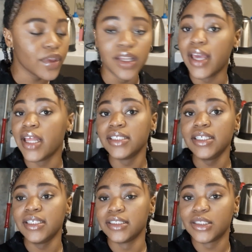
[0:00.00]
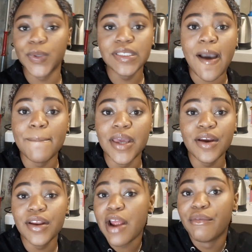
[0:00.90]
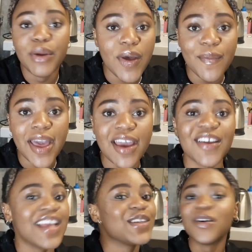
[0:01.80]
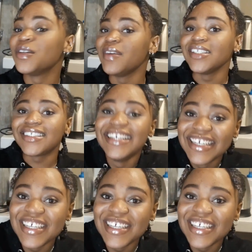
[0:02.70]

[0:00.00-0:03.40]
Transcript: And yeah, that's it. Twist got bigger and I re-wet my hair. That's all you missed.